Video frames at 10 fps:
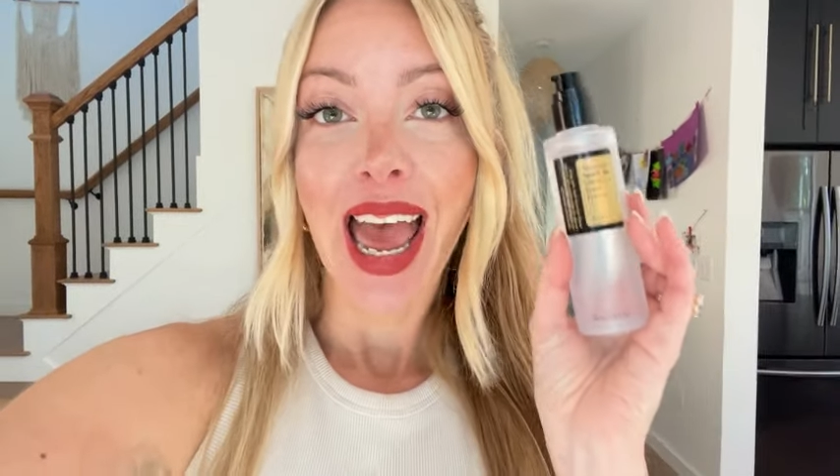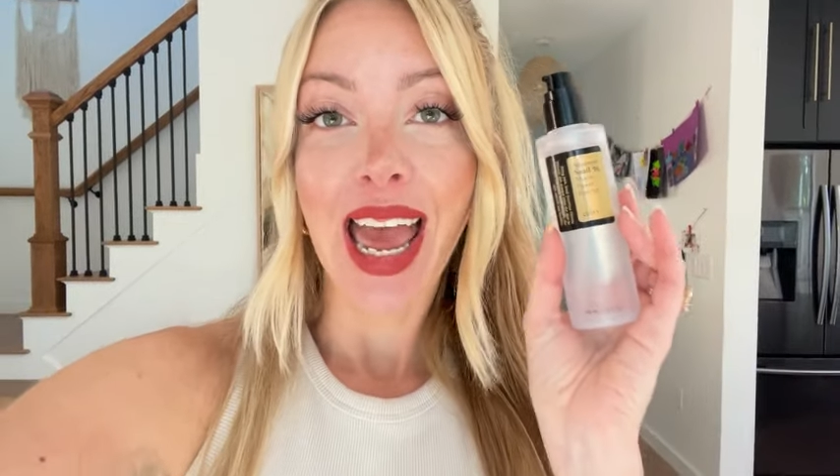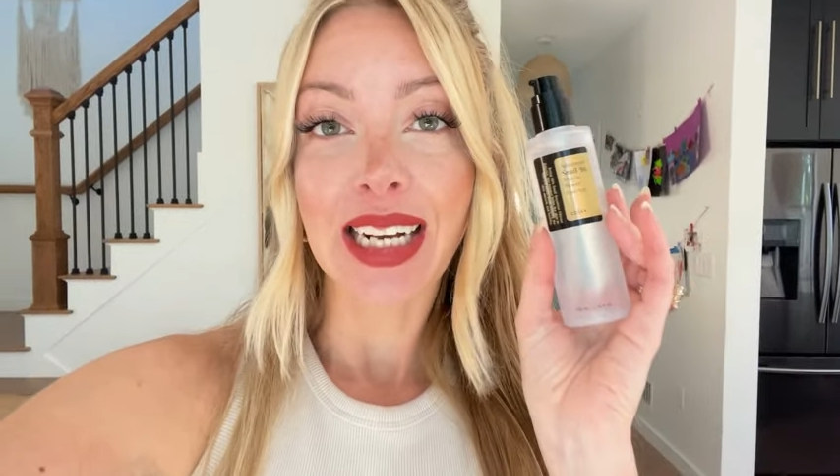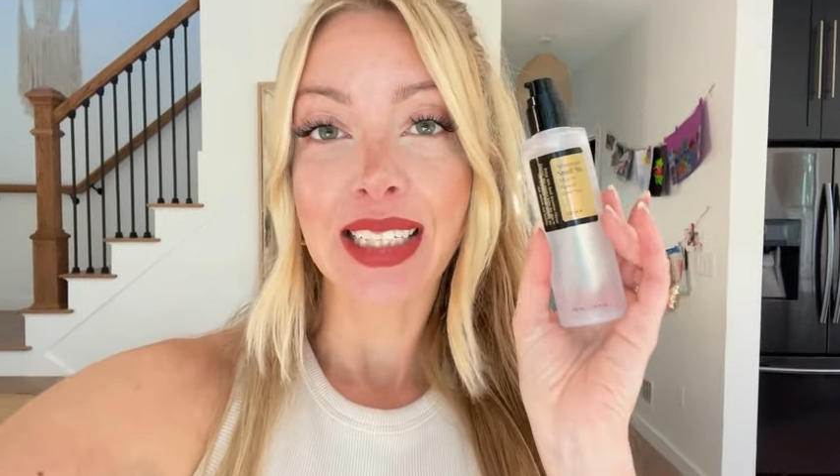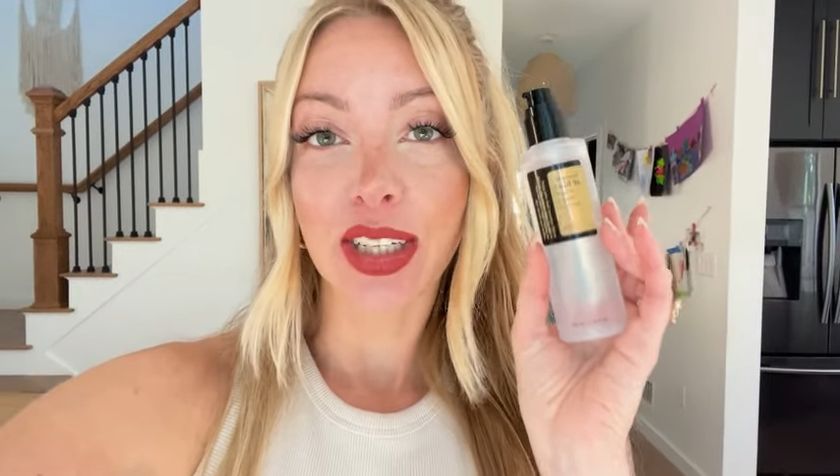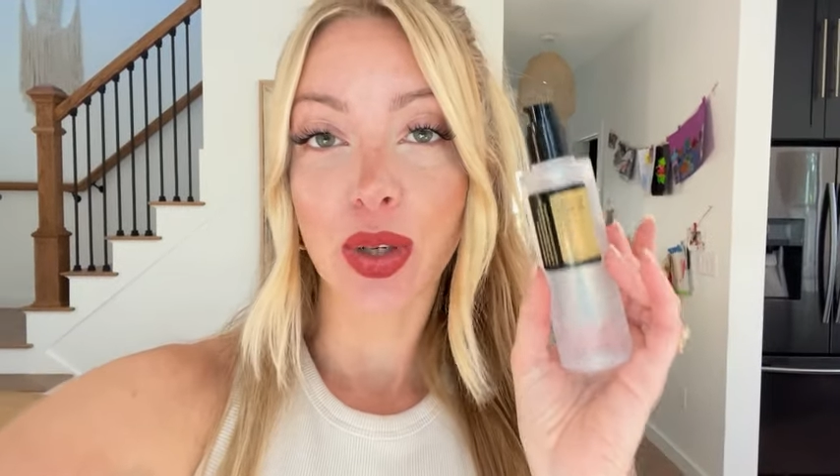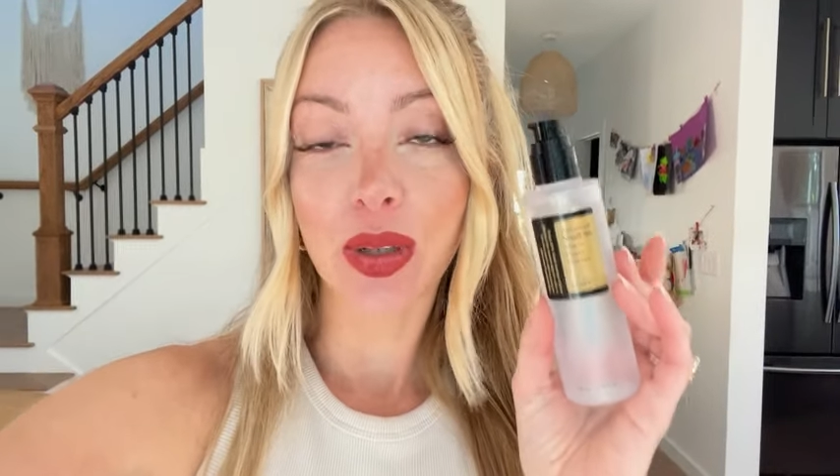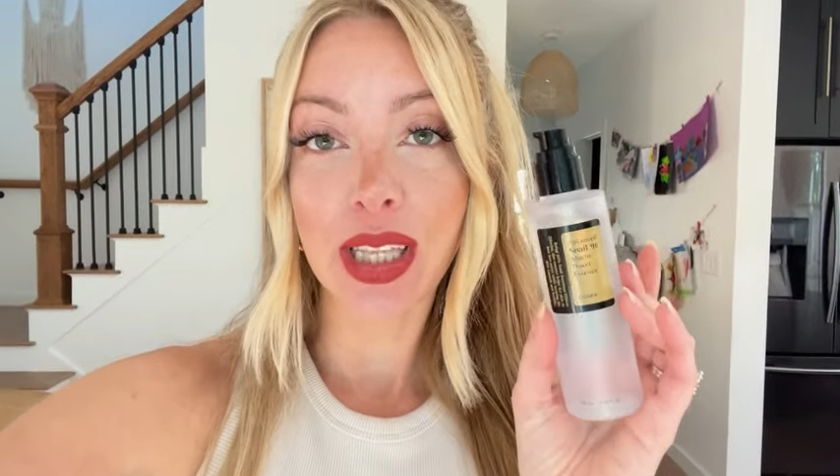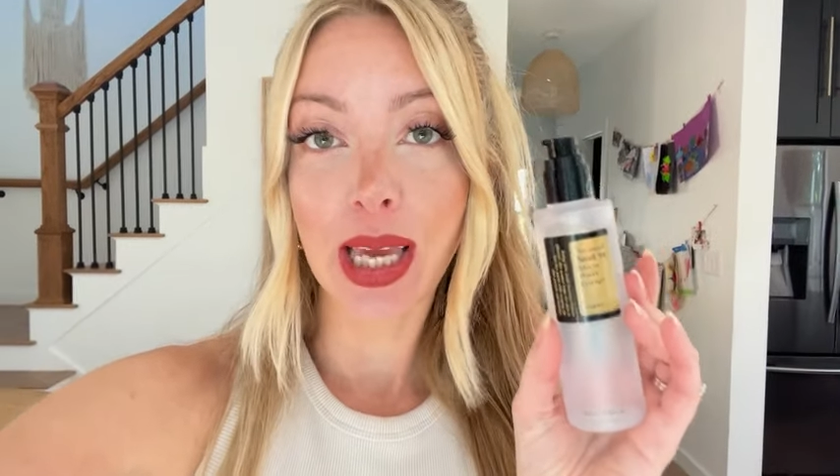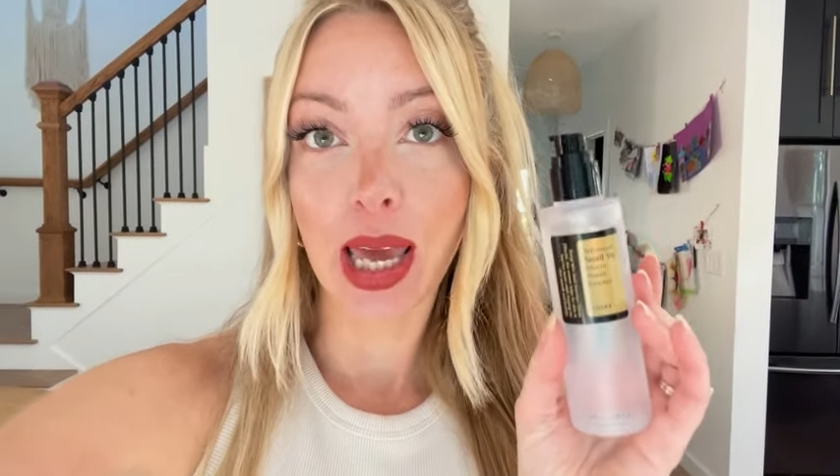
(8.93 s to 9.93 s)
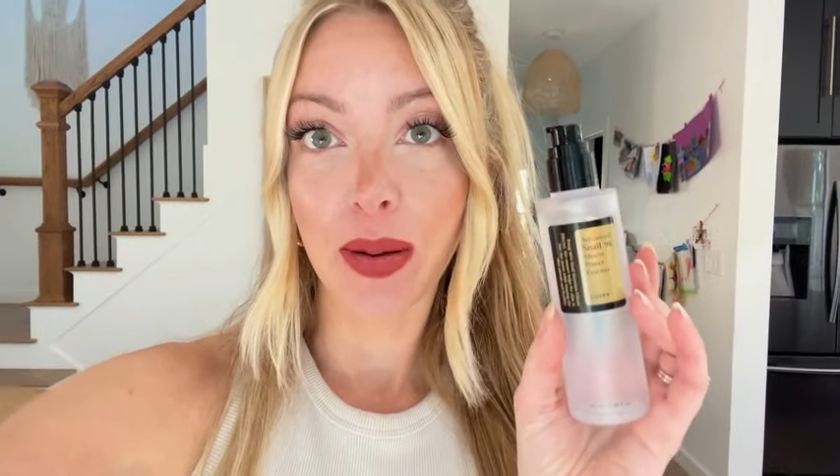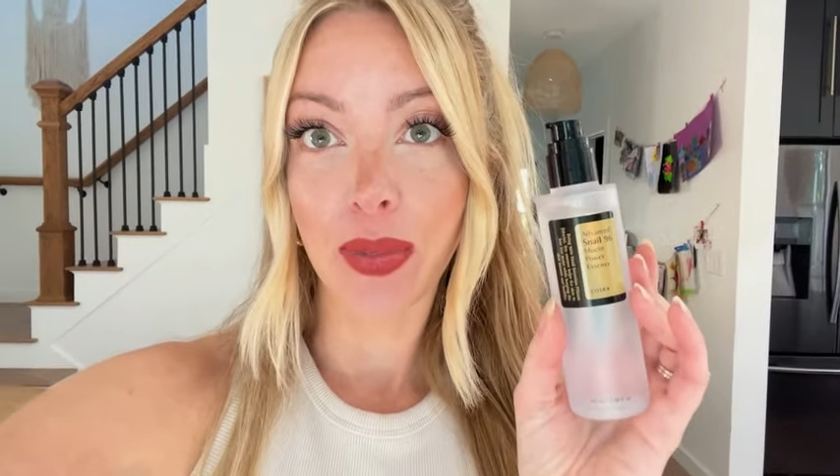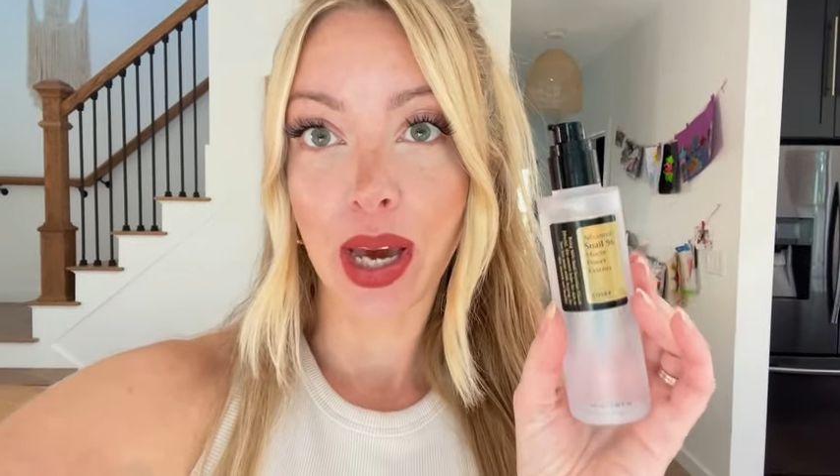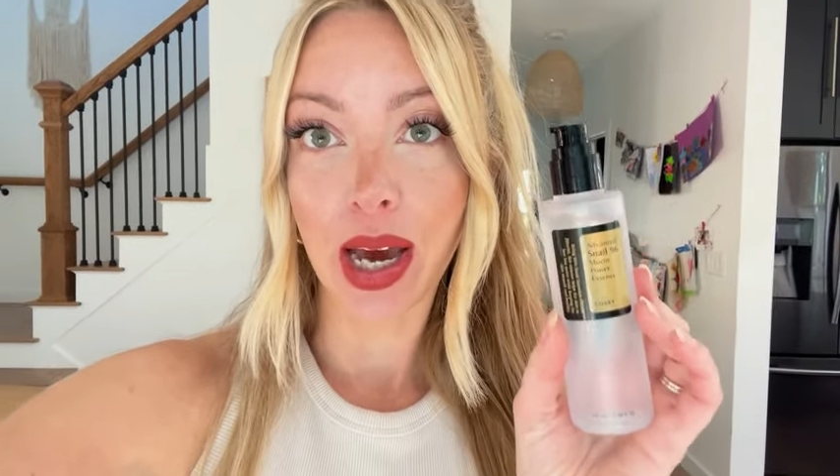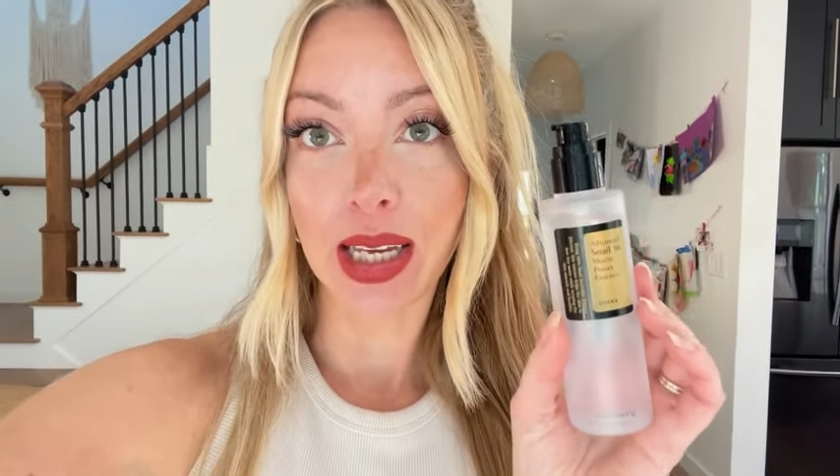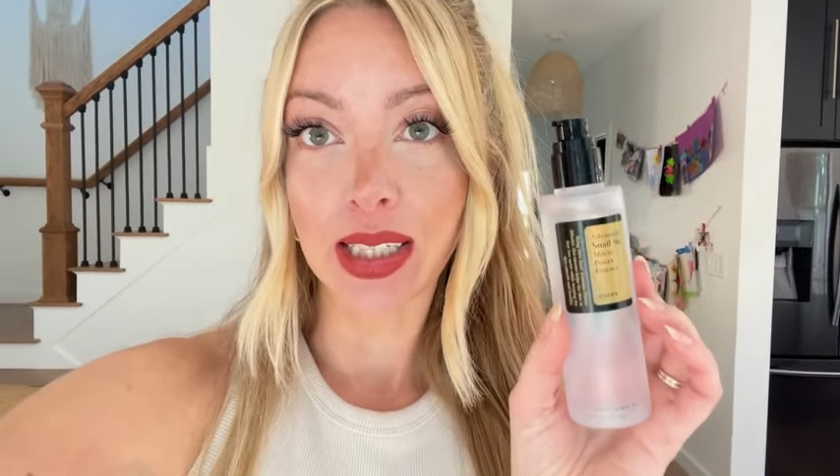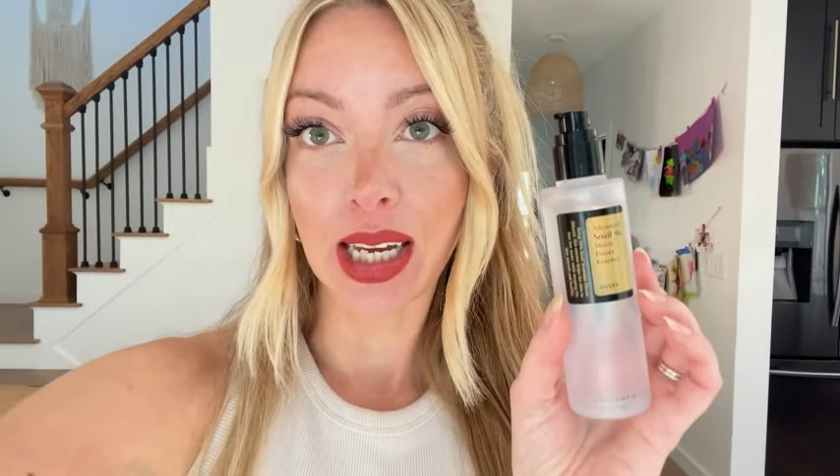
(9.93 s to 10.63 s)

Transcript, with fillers: And stay tuned to the end because